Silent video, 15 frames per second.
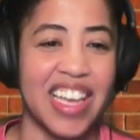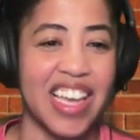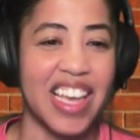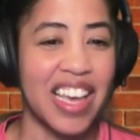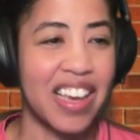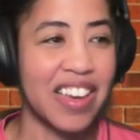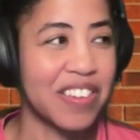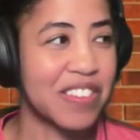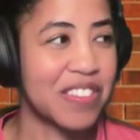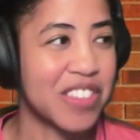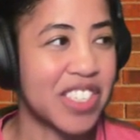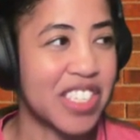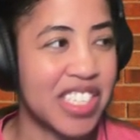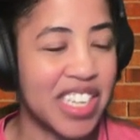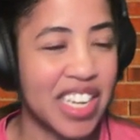
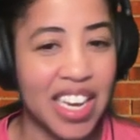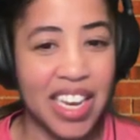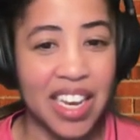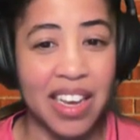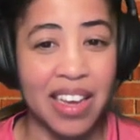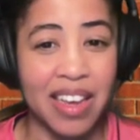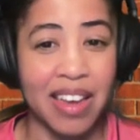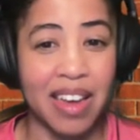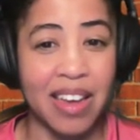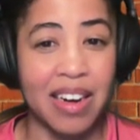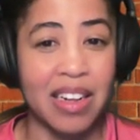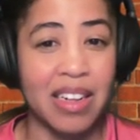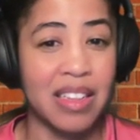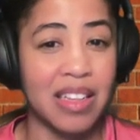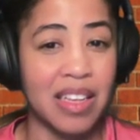Every day. I
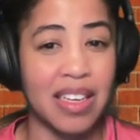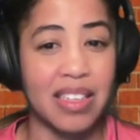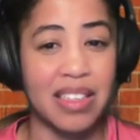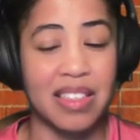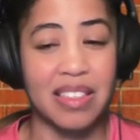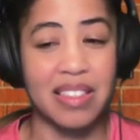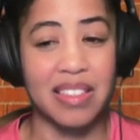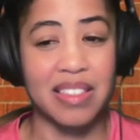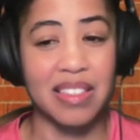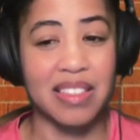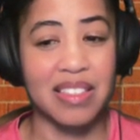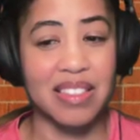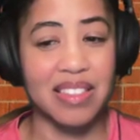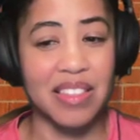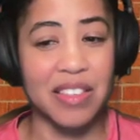didn't like
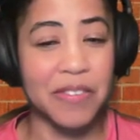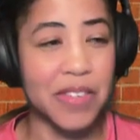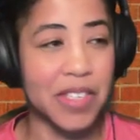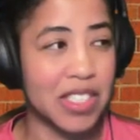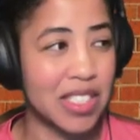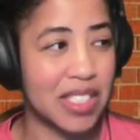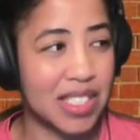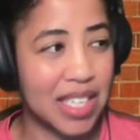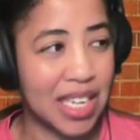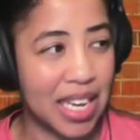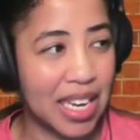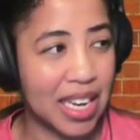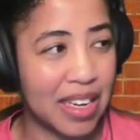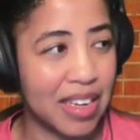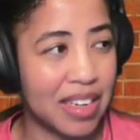the first
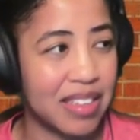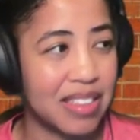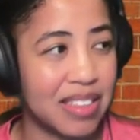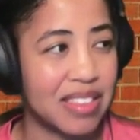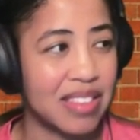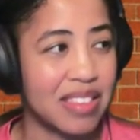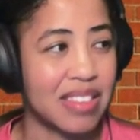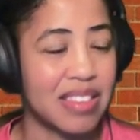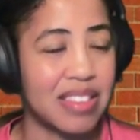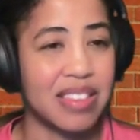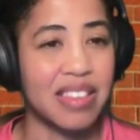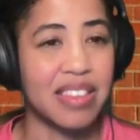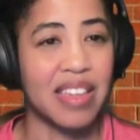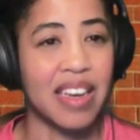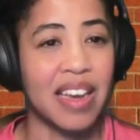day.
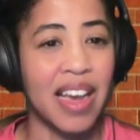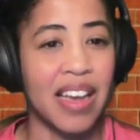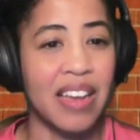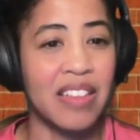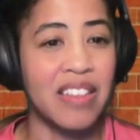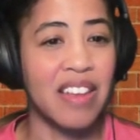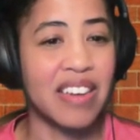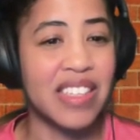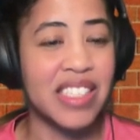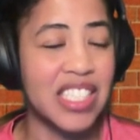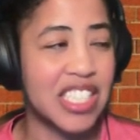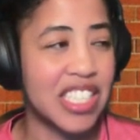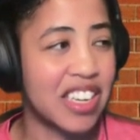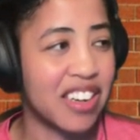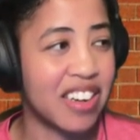Like, how long is
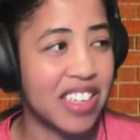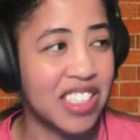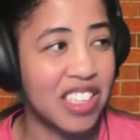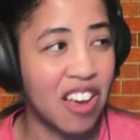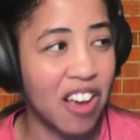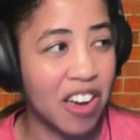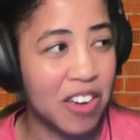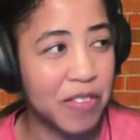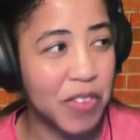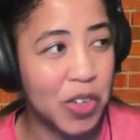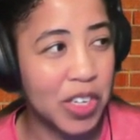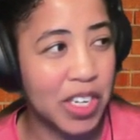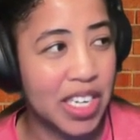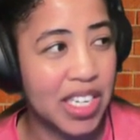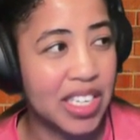she gonna talk
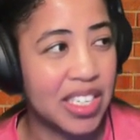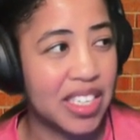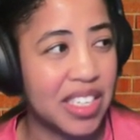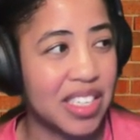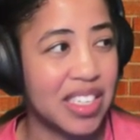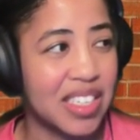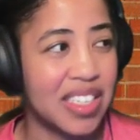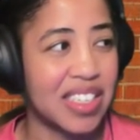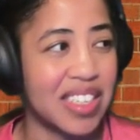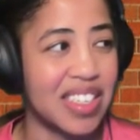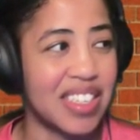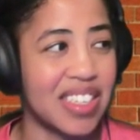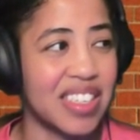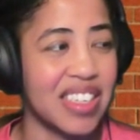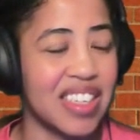for?
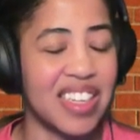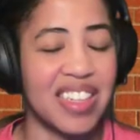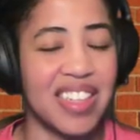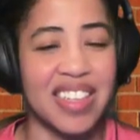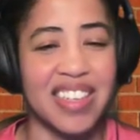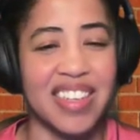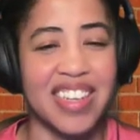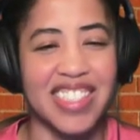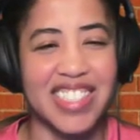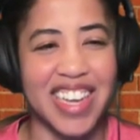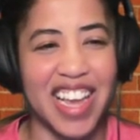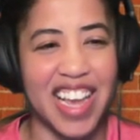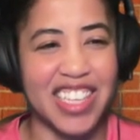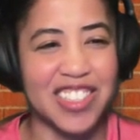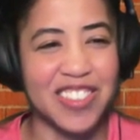And then she
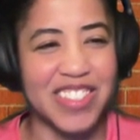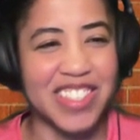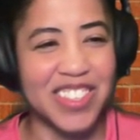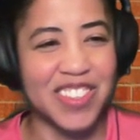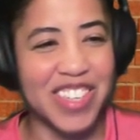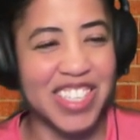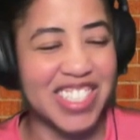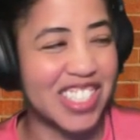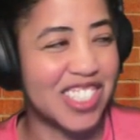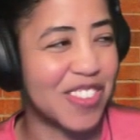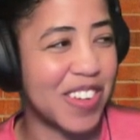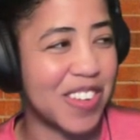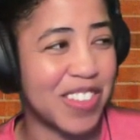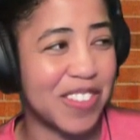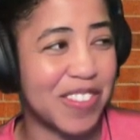asked me some questions
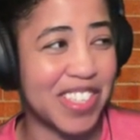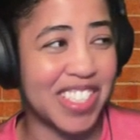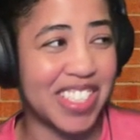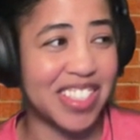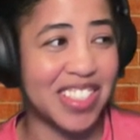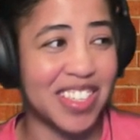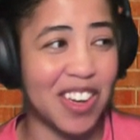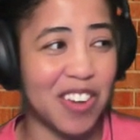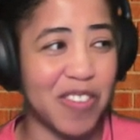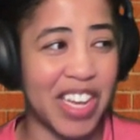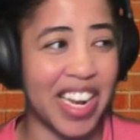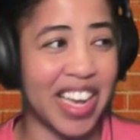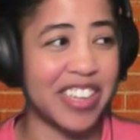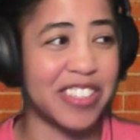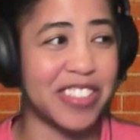about what the fuck she was talking
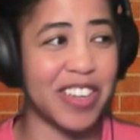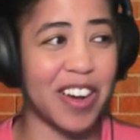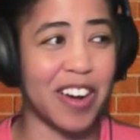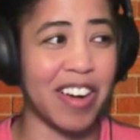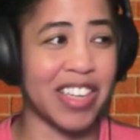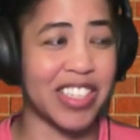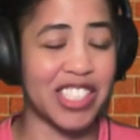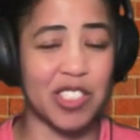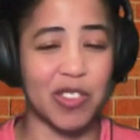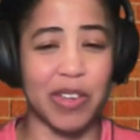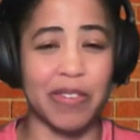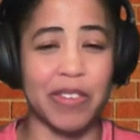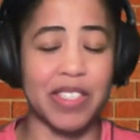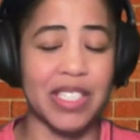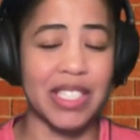about. I don't know. I was just
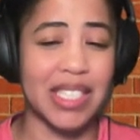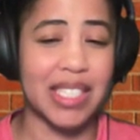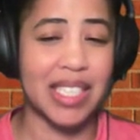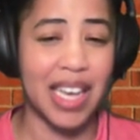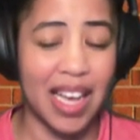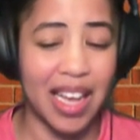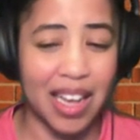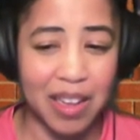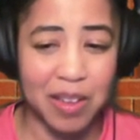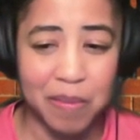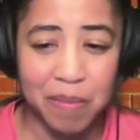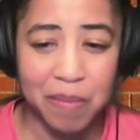waiting for you to stop.